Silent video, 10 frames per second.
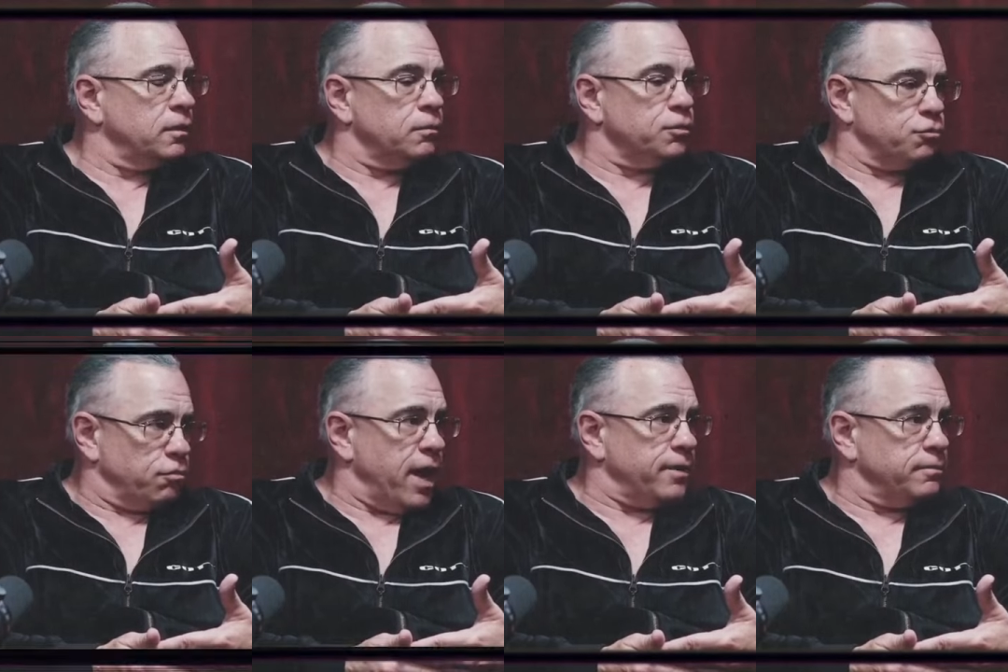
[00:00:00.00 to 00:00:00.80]
was a
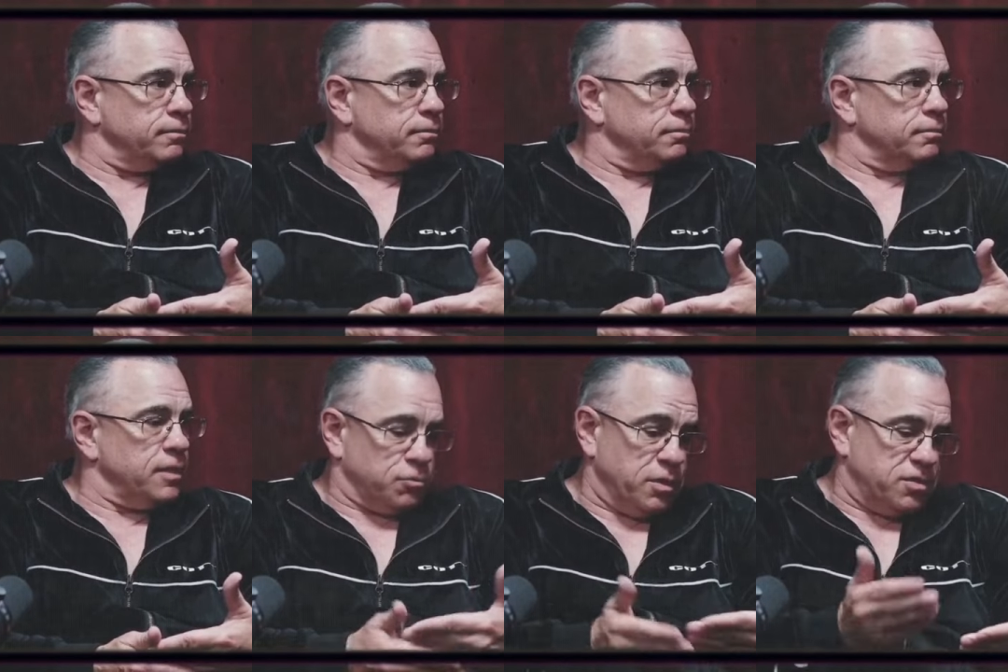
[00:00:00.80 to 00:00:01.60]
rat.
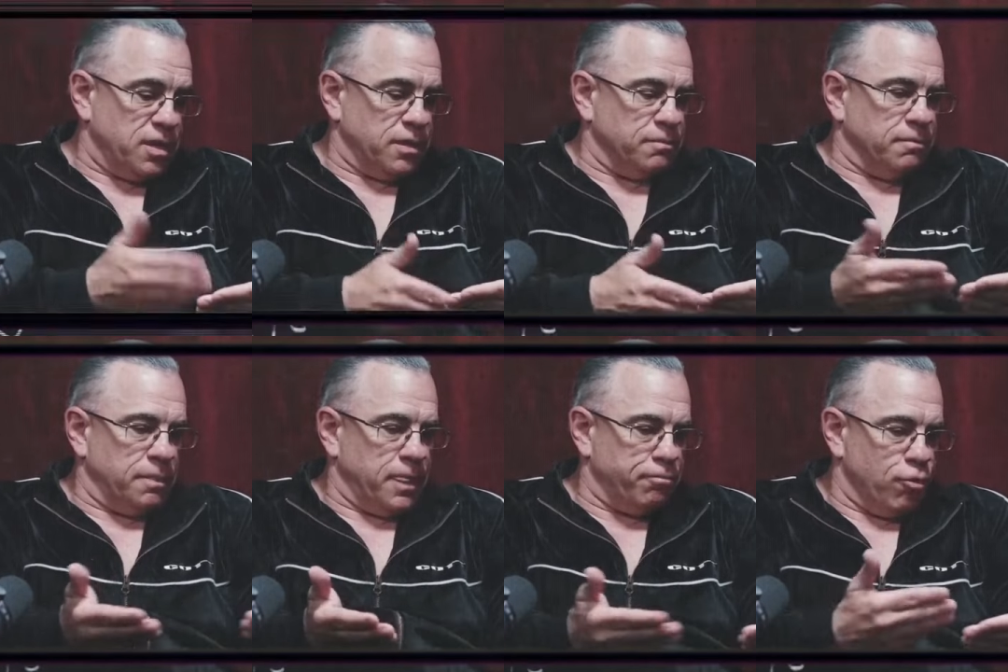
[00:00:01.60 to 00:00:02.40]
What it said.
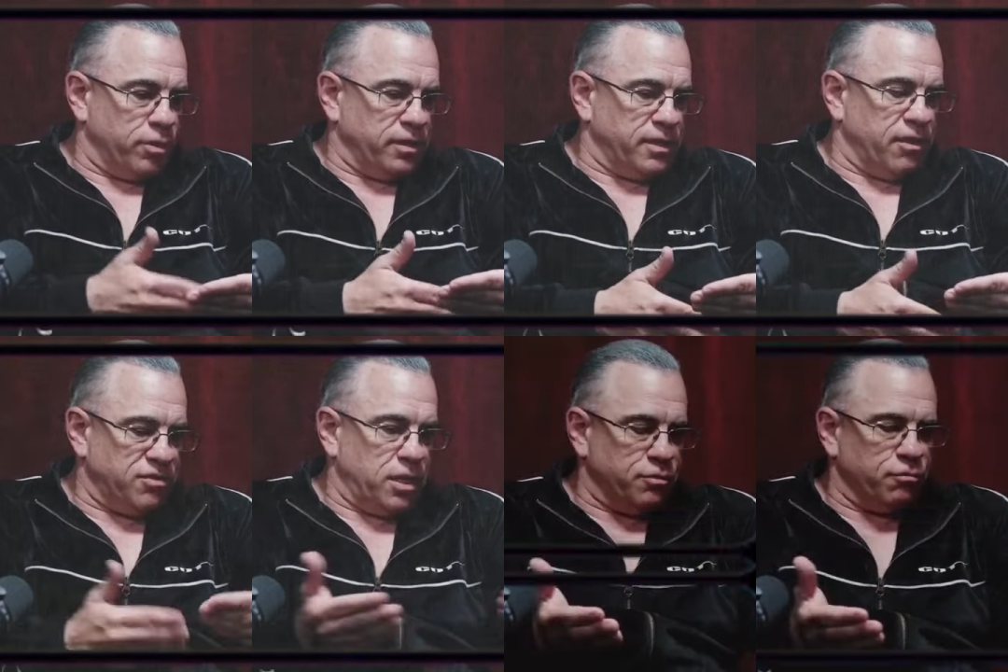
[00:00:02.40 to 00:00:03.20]
They broke it down,
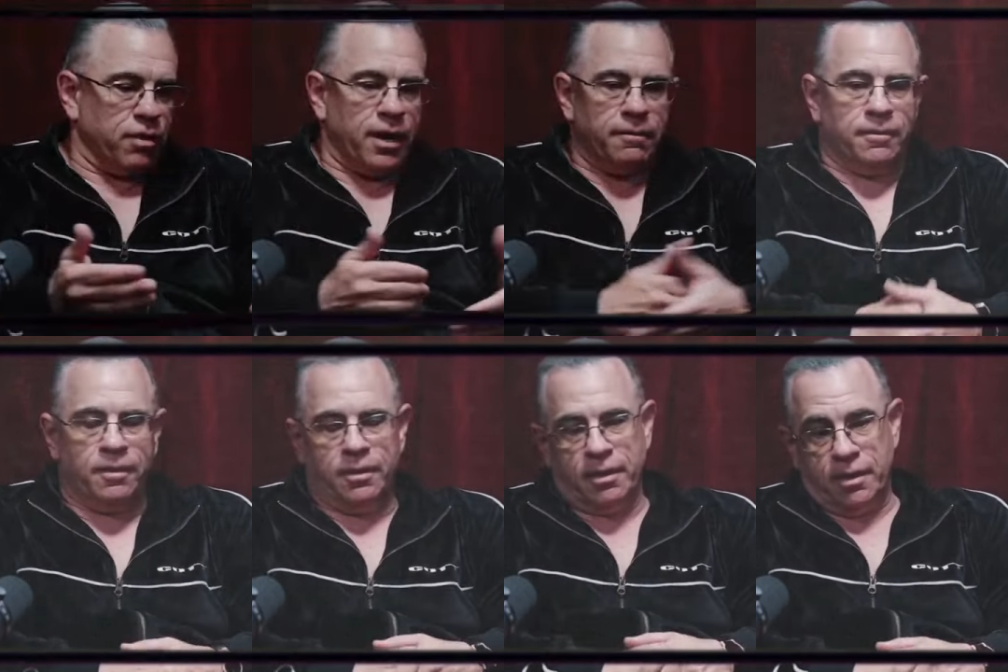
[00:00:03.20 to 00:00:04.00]
said he was a rat.
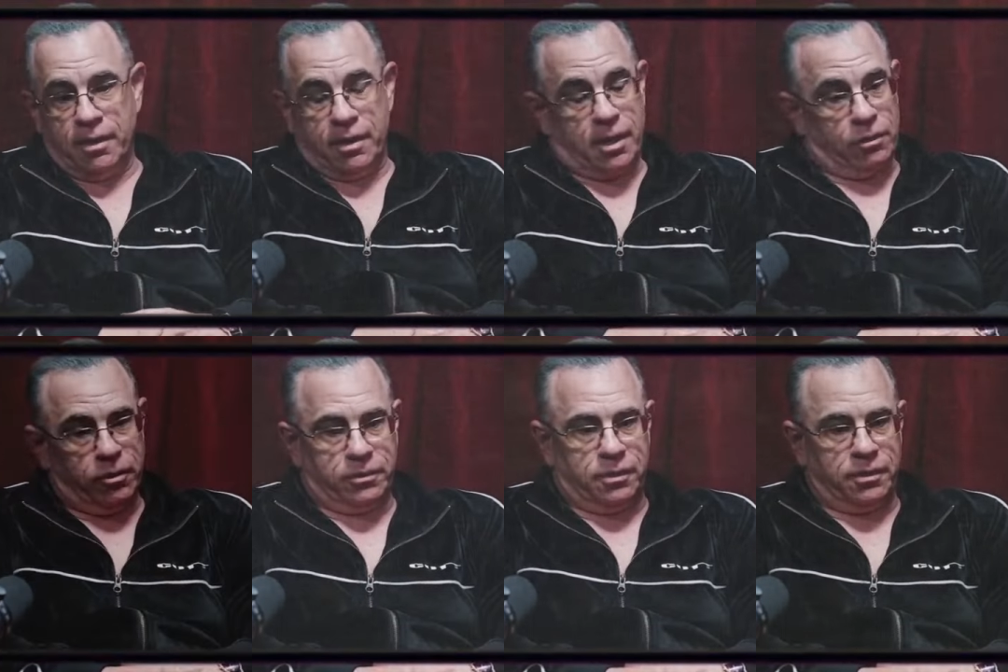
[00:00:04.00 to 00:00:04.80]
I
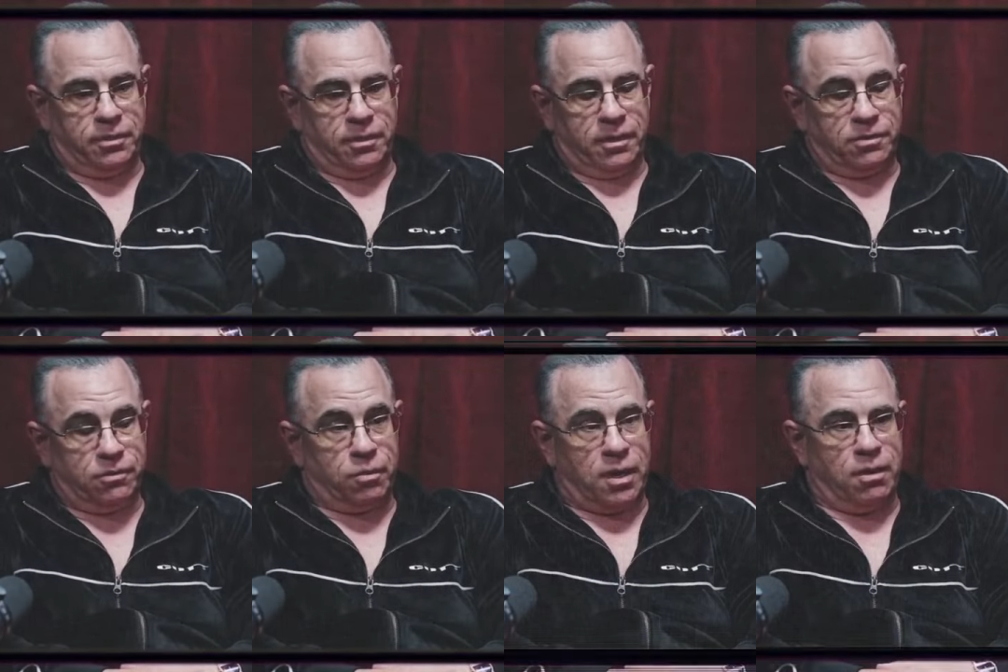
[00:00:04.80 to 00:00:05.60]
looked at it, and I
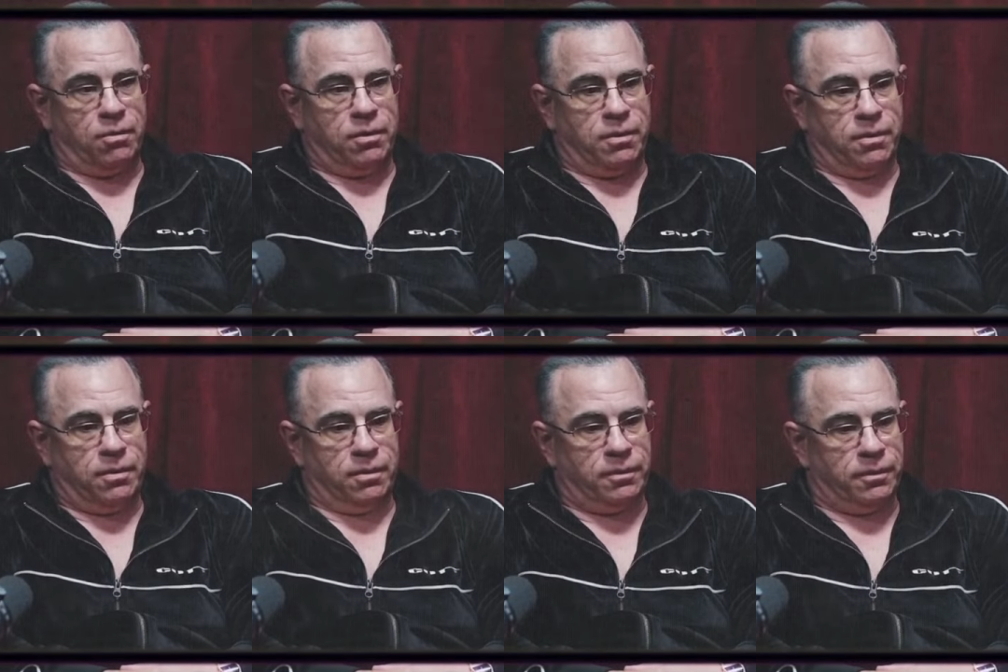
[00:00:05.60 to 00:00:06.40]
said, wow.
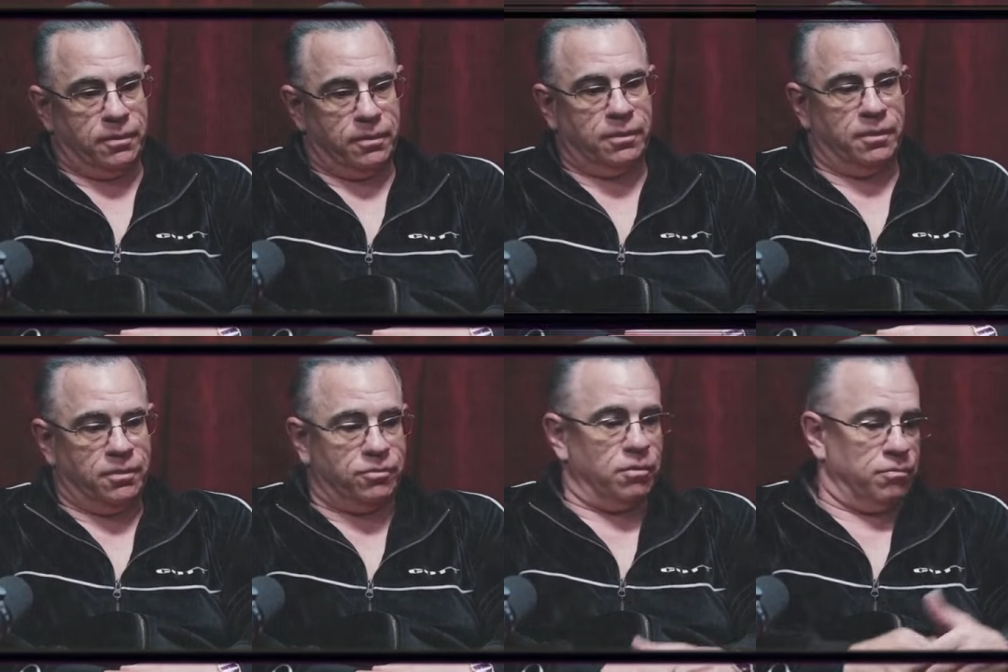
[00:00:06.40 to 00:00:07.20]

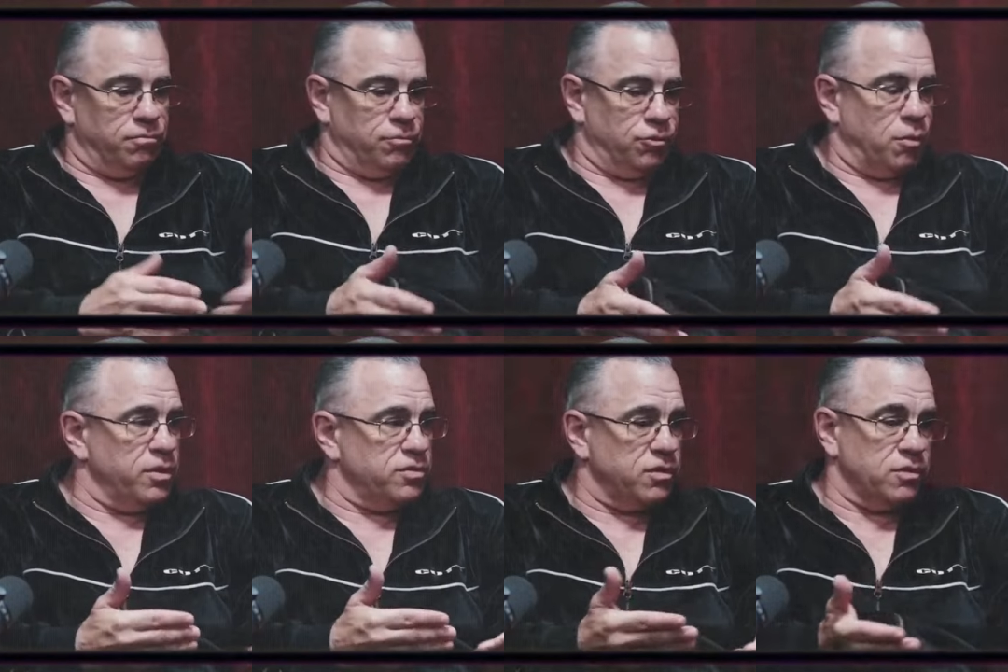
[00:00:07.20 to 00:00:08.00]
So
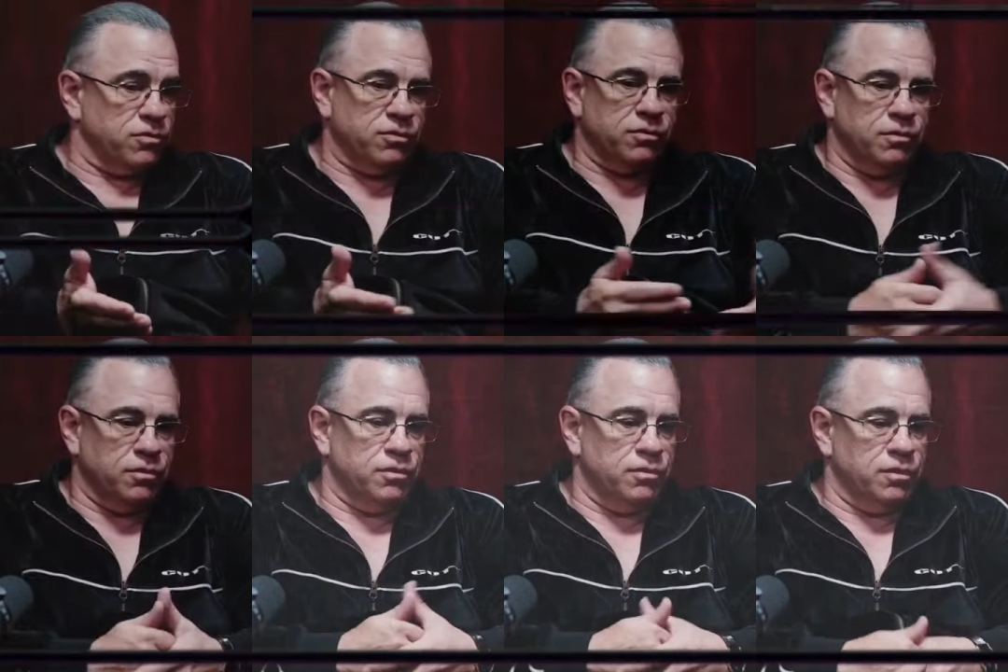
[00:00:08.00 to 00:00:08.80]
Joey says,
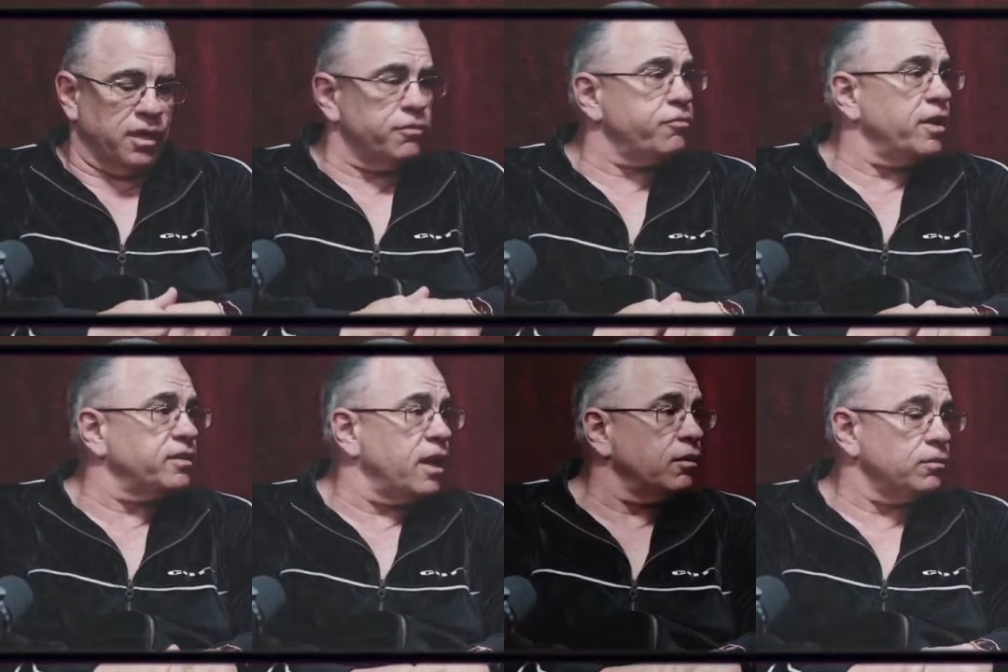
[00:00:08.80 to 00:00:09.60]
you got to
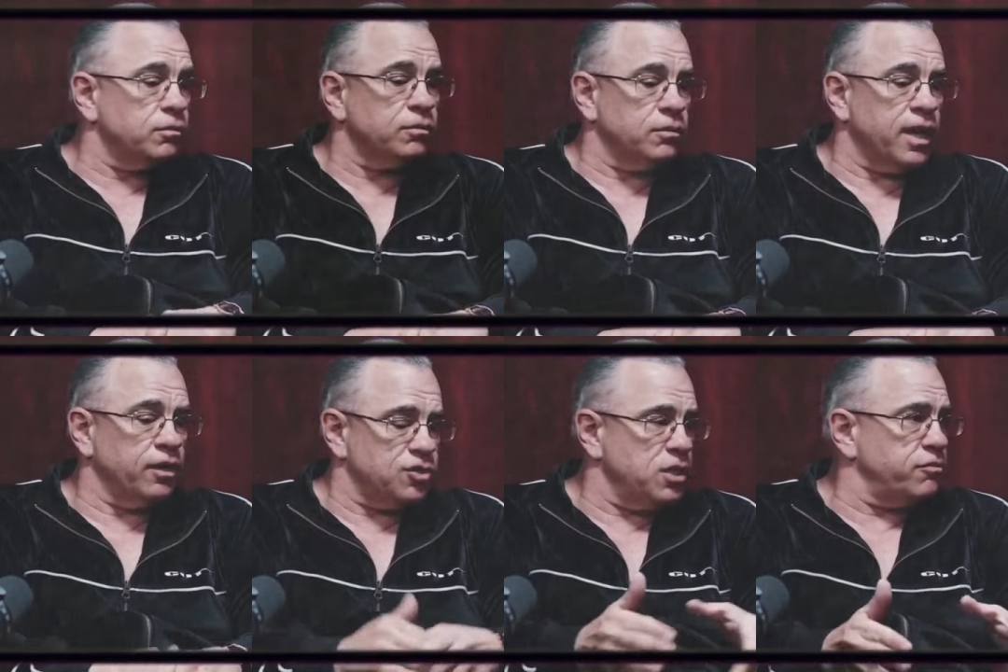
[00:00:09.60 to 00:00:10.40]
find out how
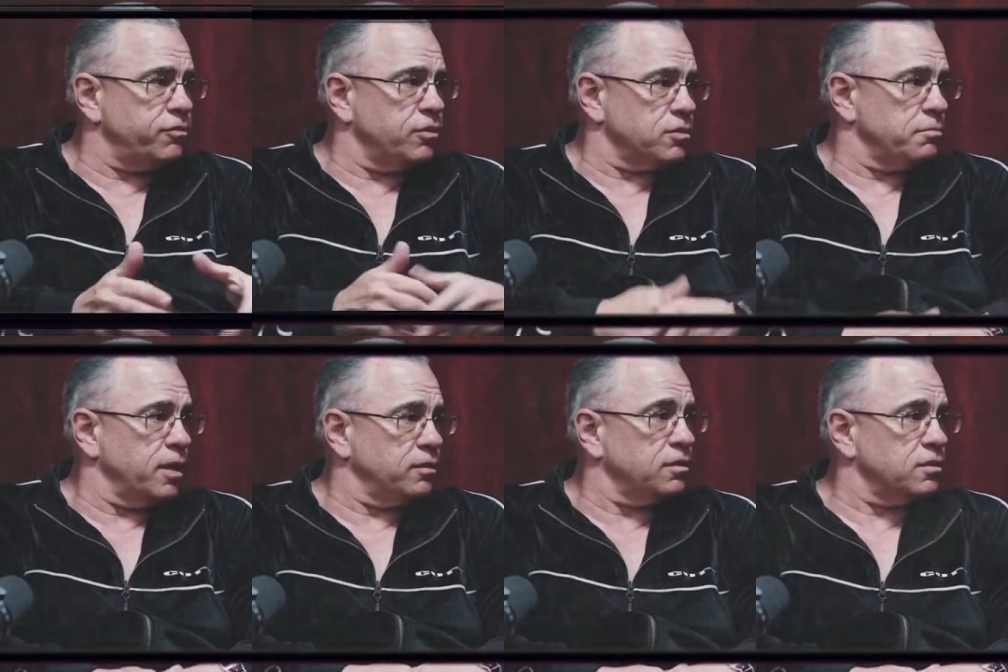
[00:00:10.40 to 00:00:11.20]
the chief feels
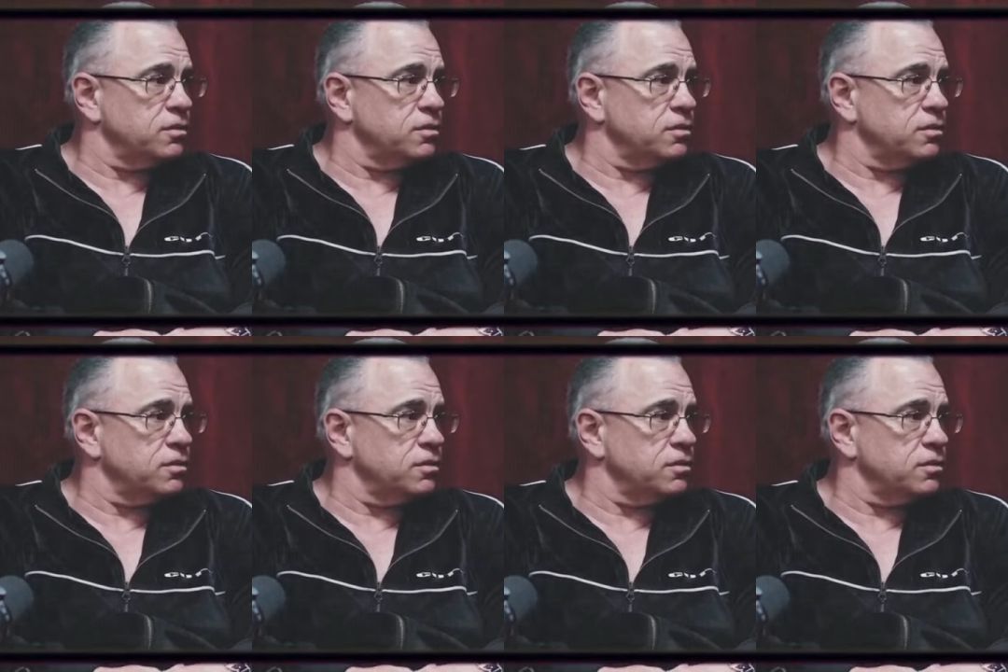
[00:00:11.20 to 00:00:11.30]
about this,